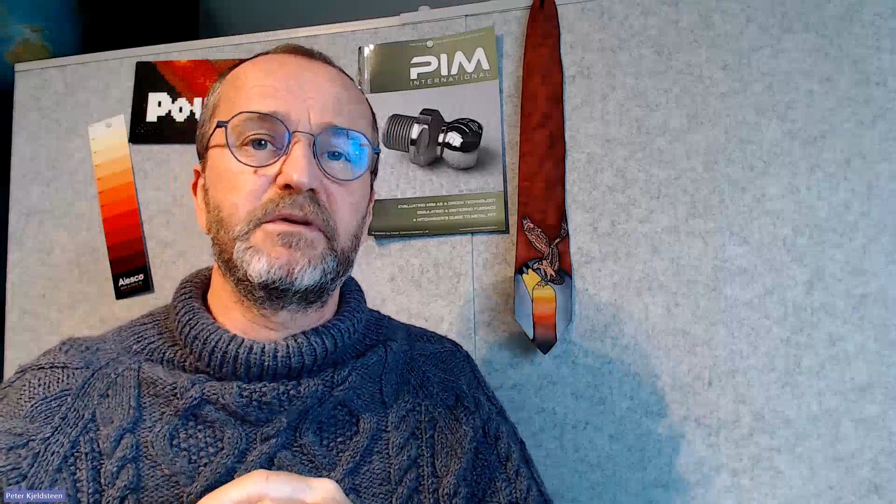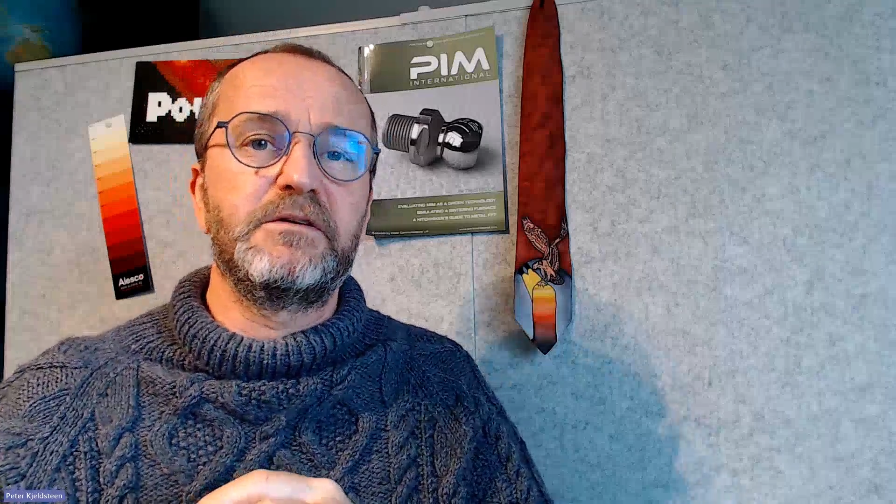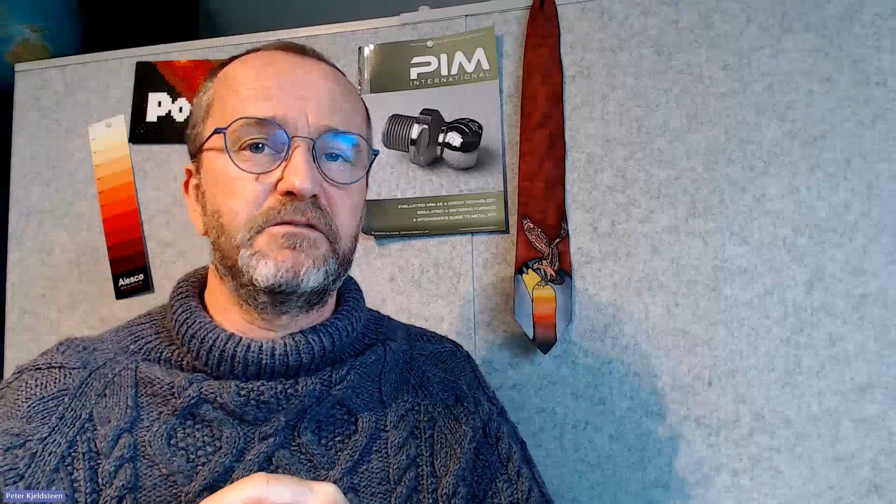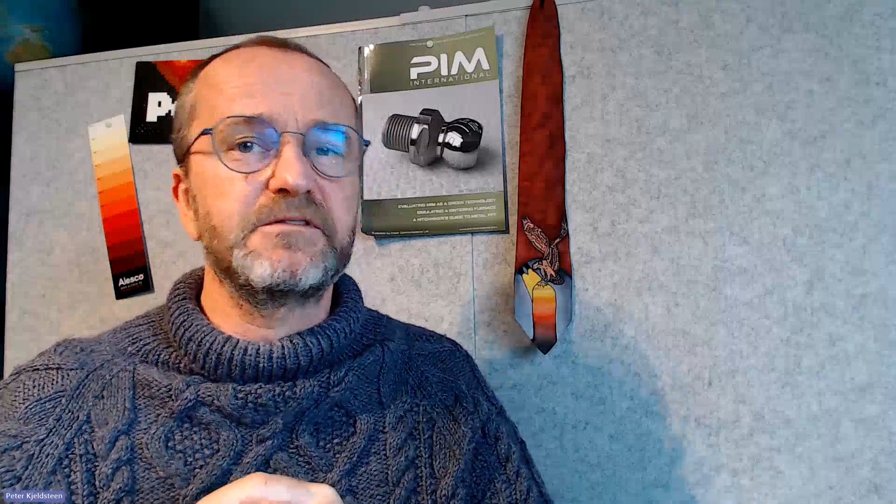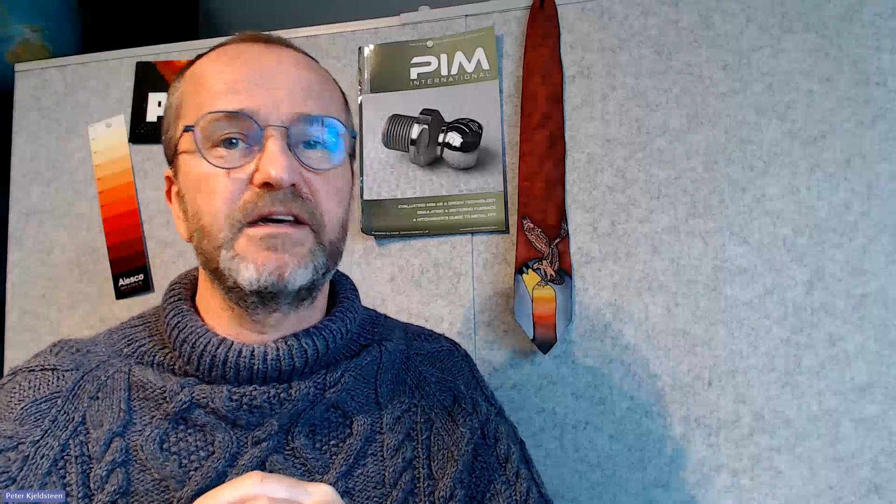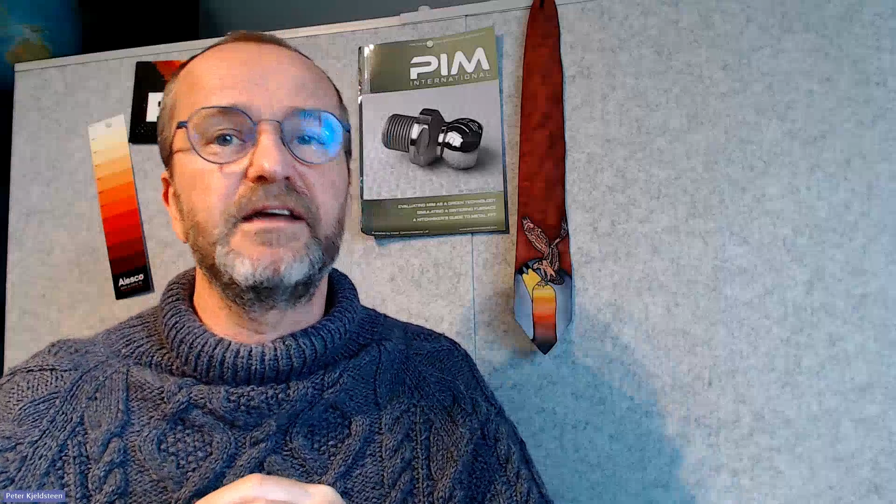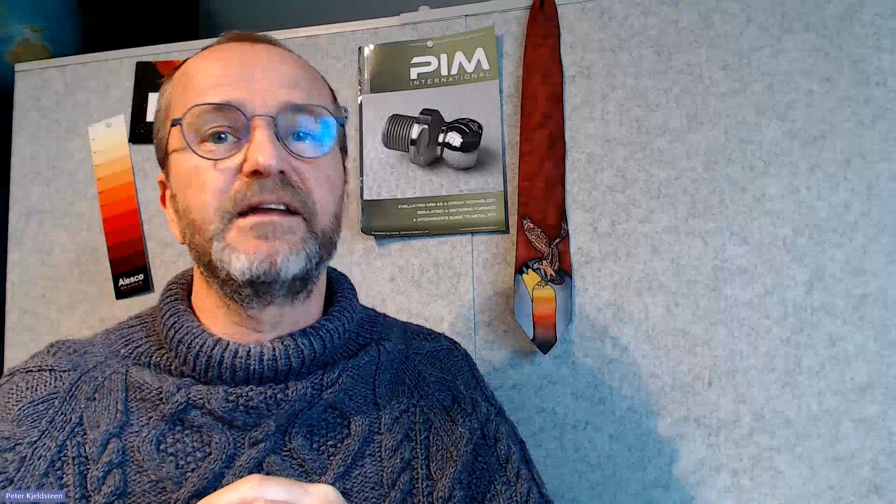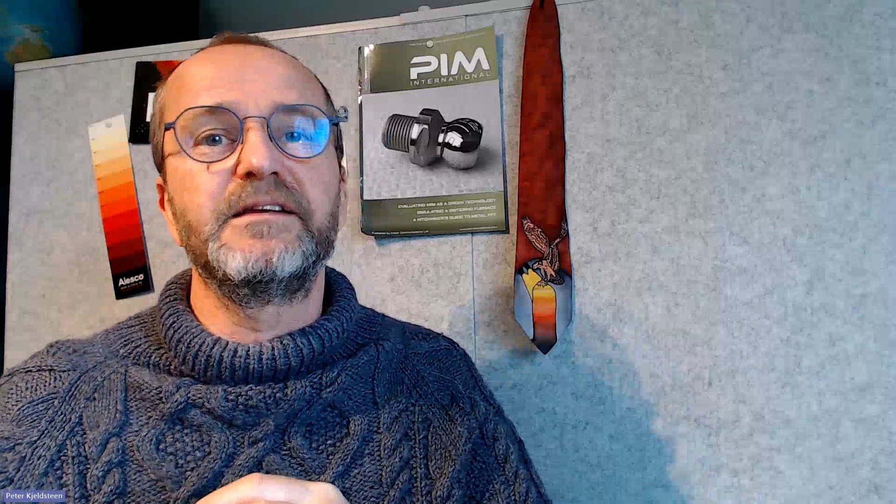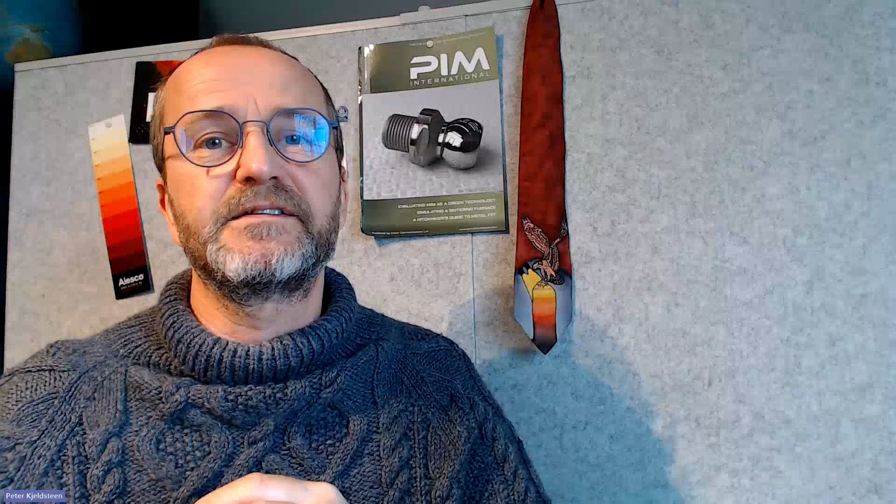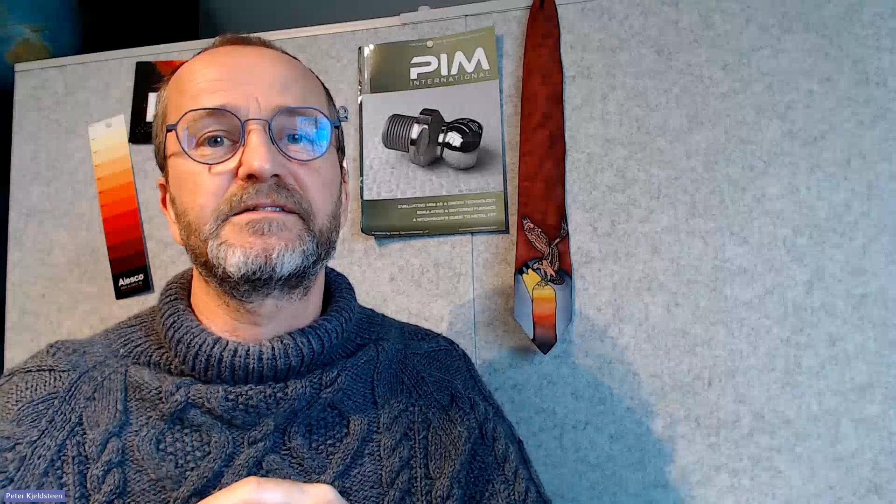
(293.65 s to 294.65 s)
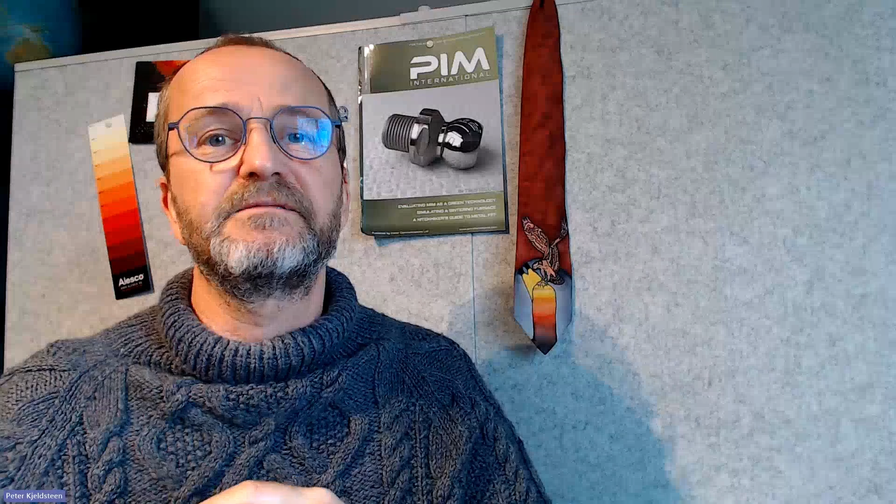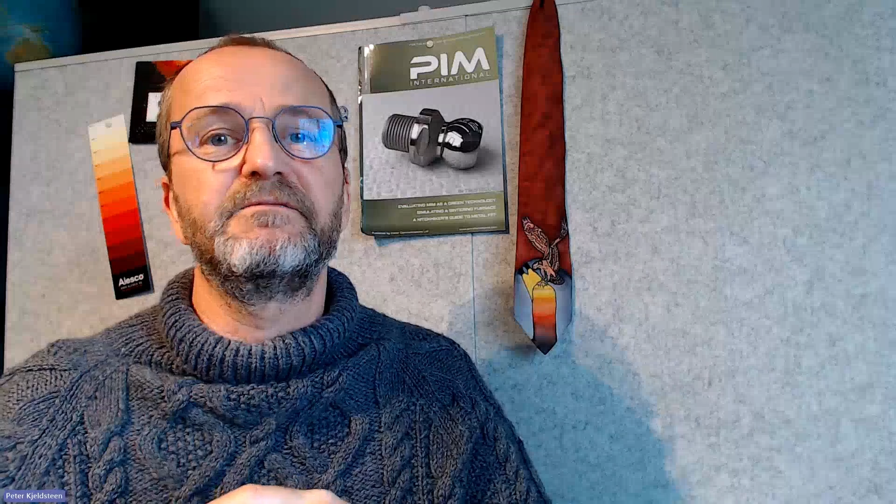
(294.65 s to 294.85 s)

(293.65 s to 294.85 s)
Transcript: because it is